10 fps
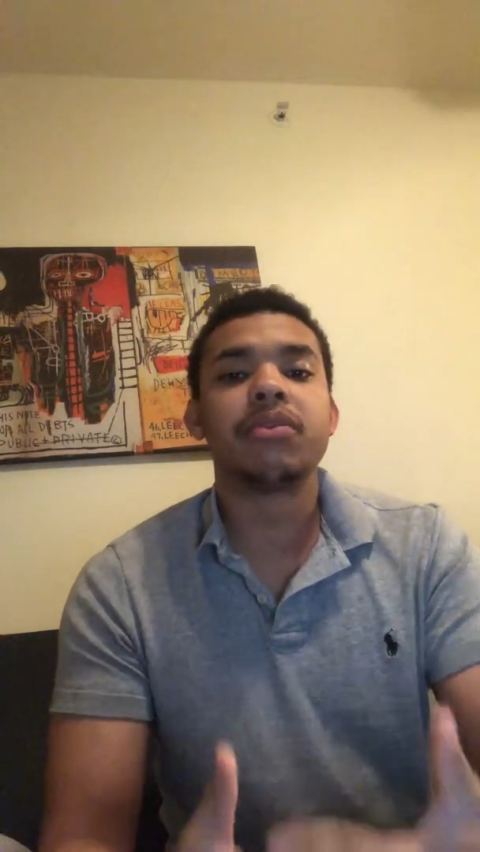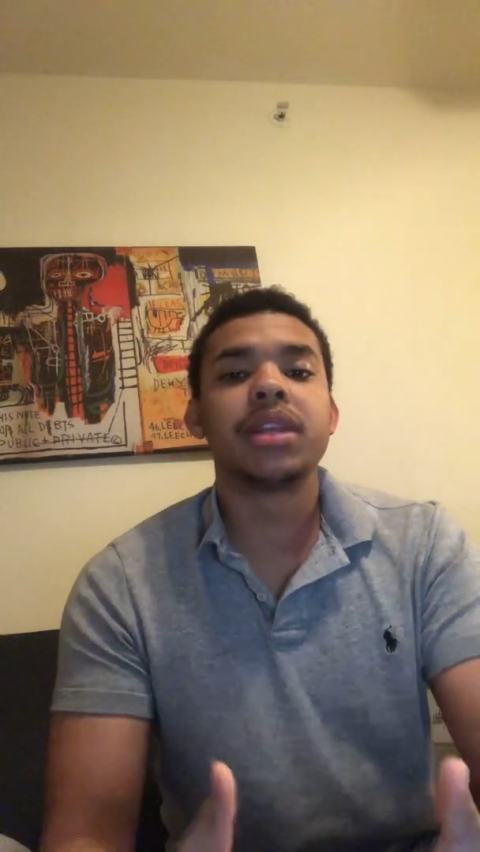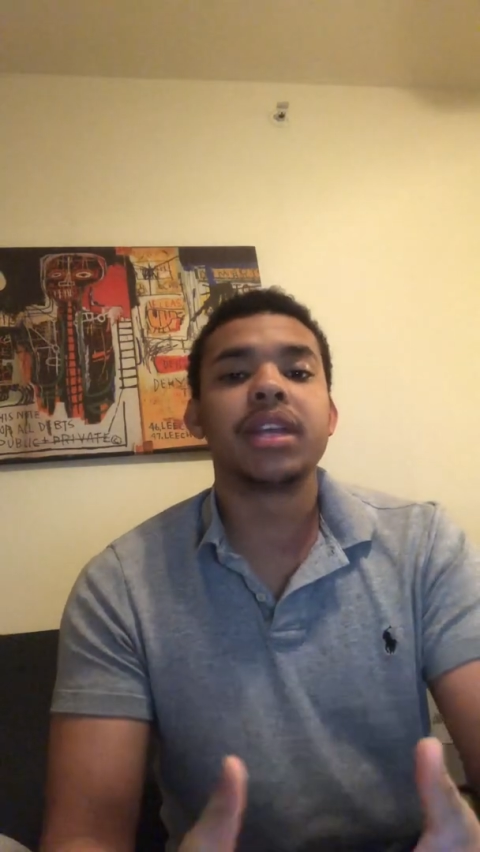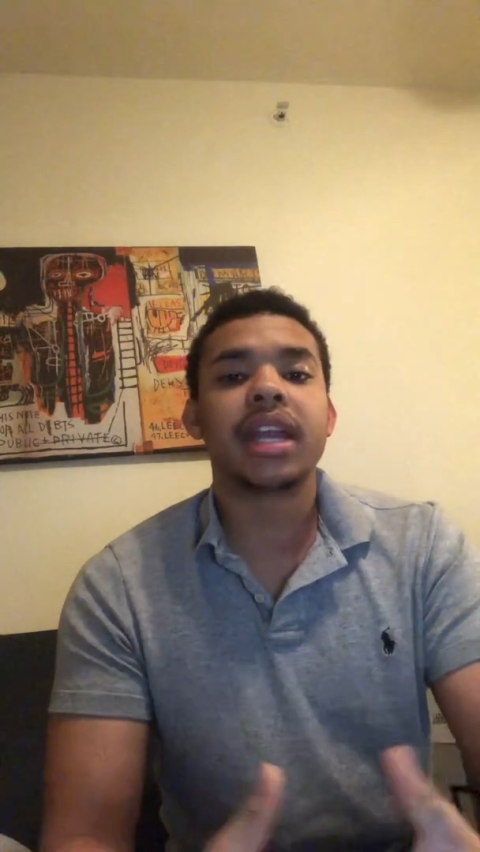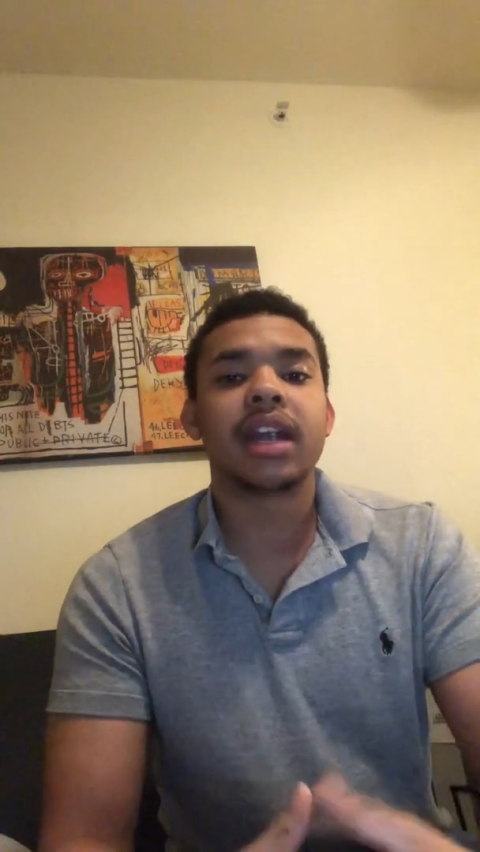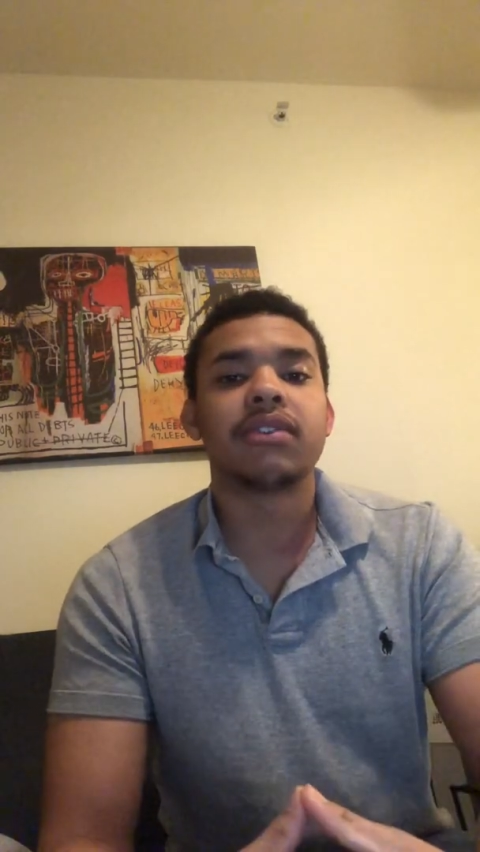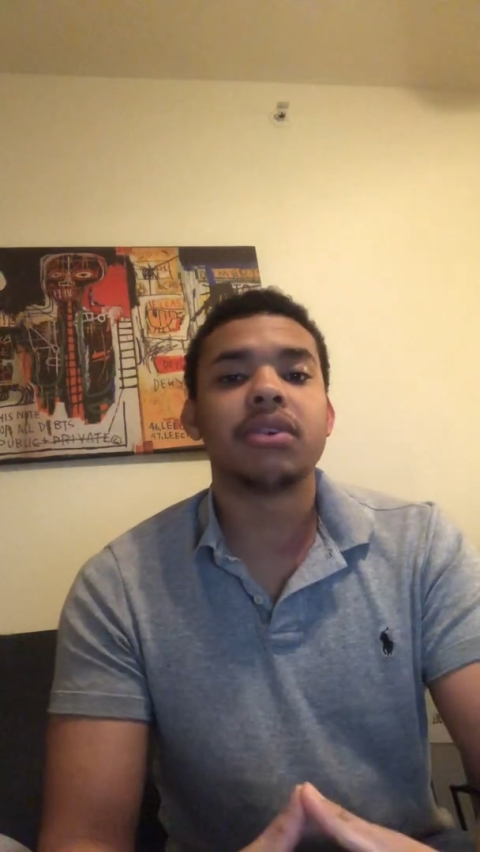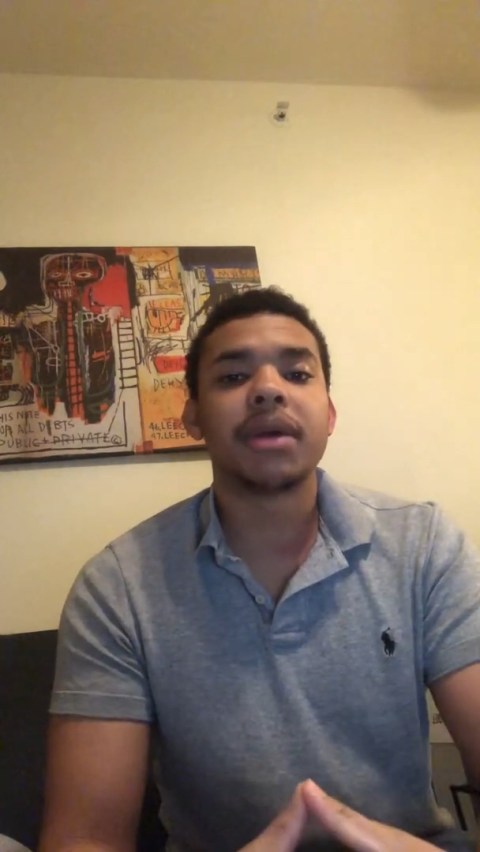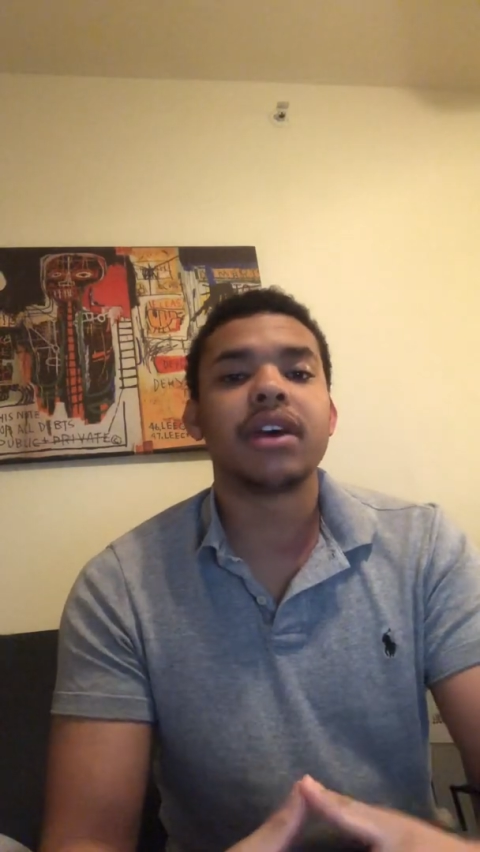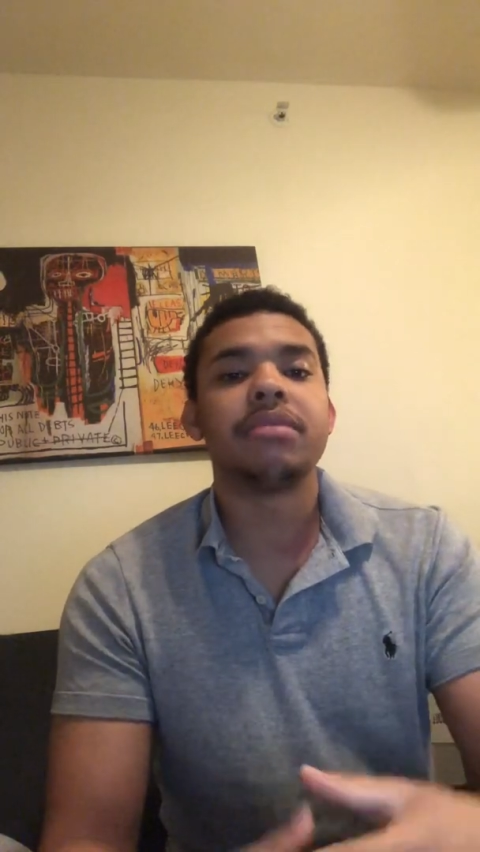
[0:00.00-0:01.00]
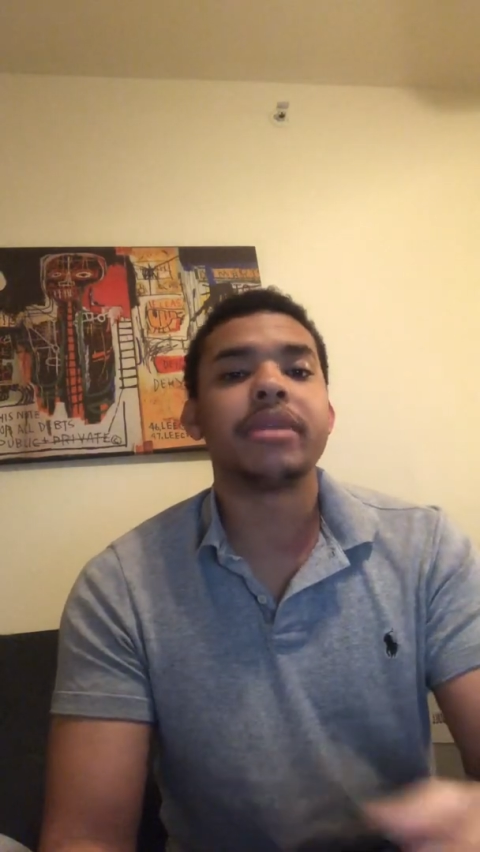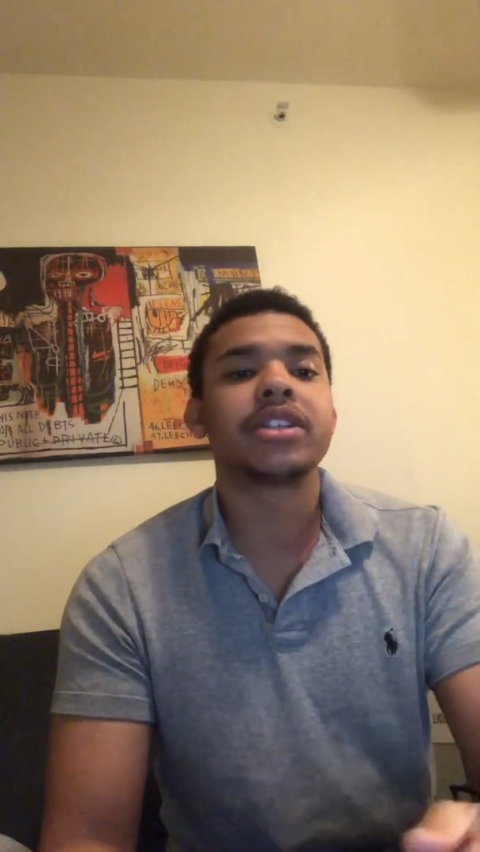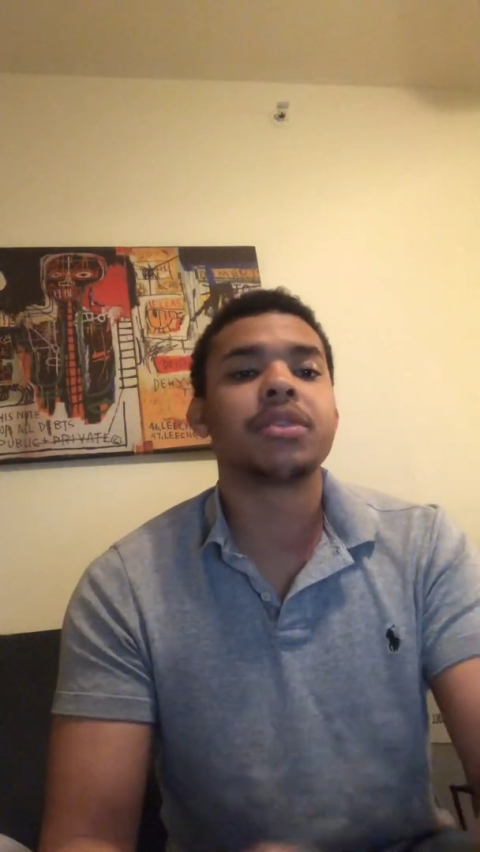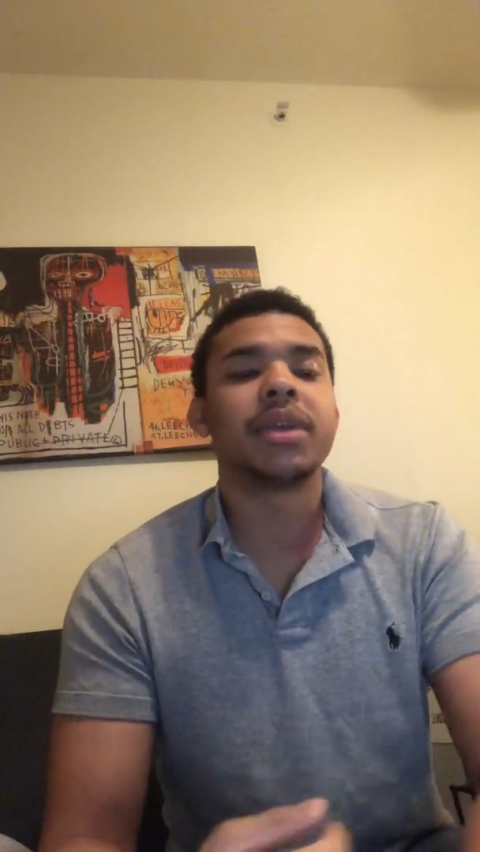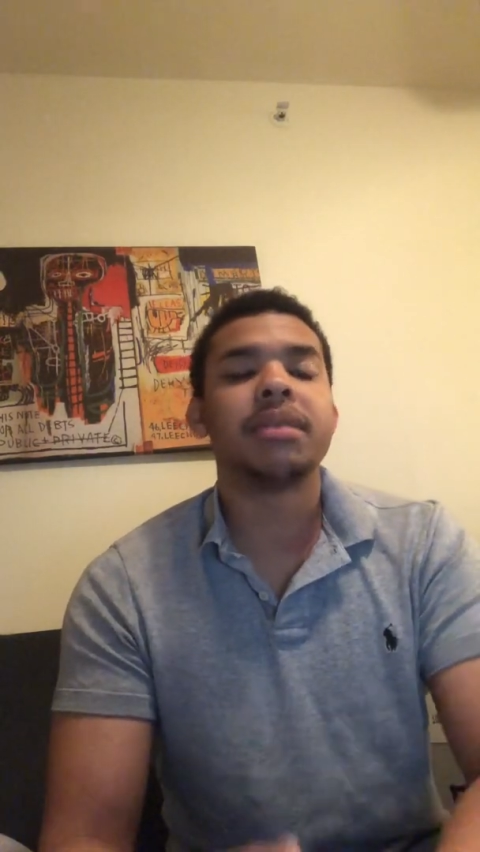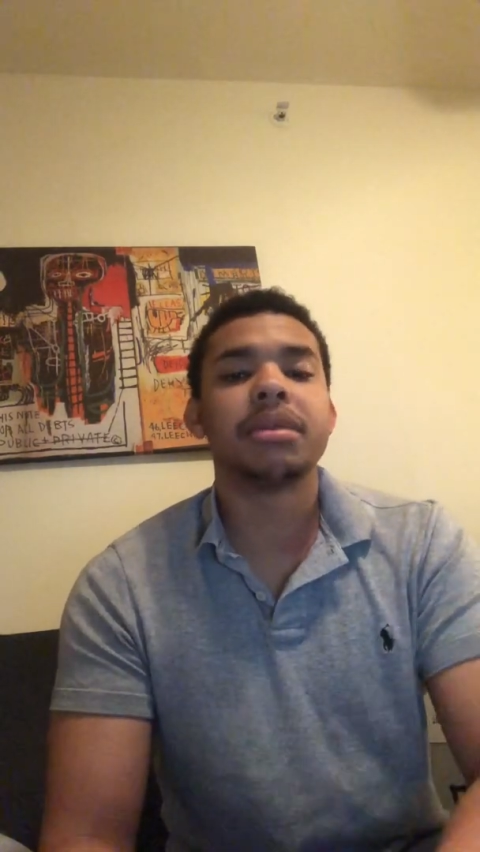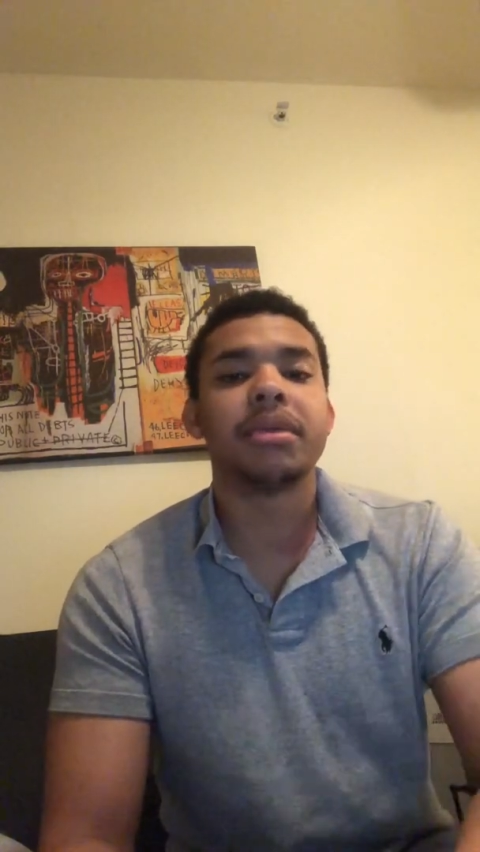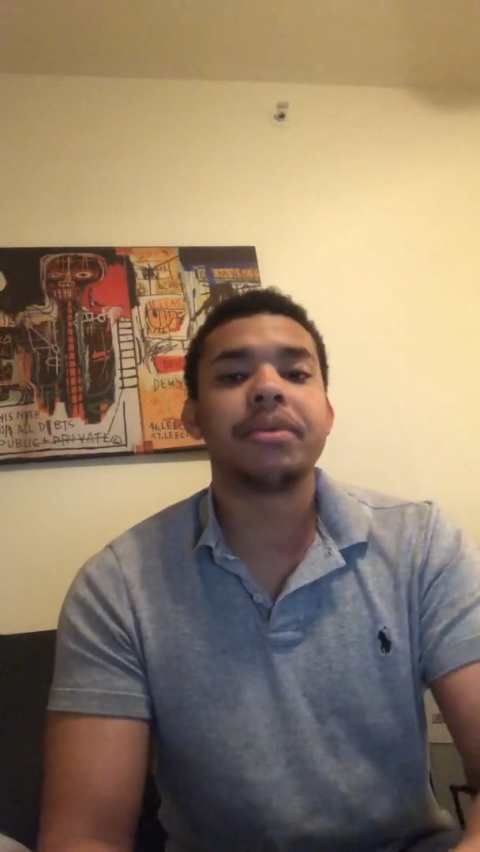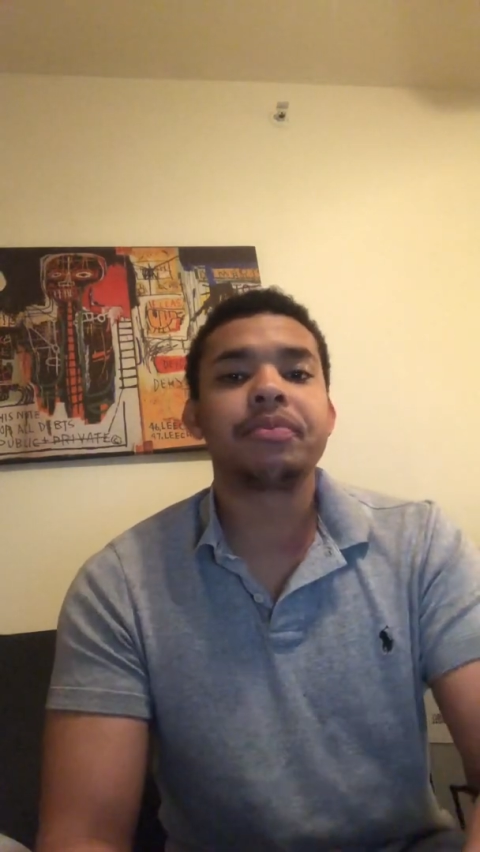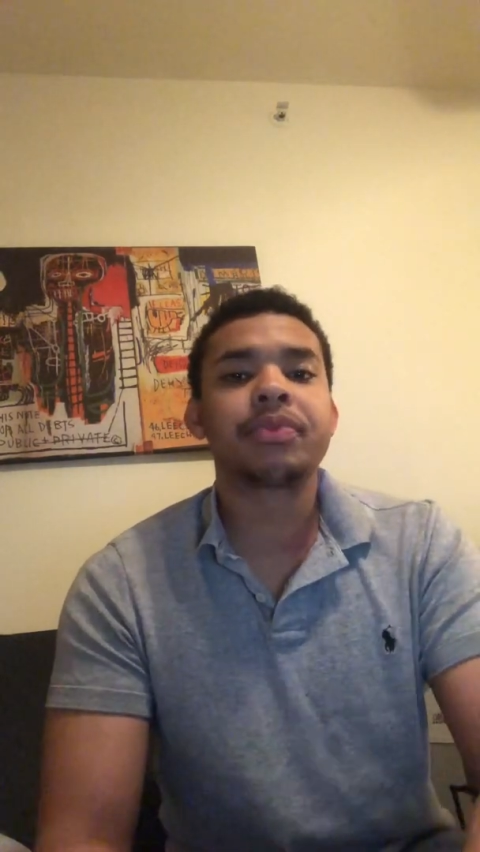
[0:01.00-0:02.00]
really careful about and make sure we implement.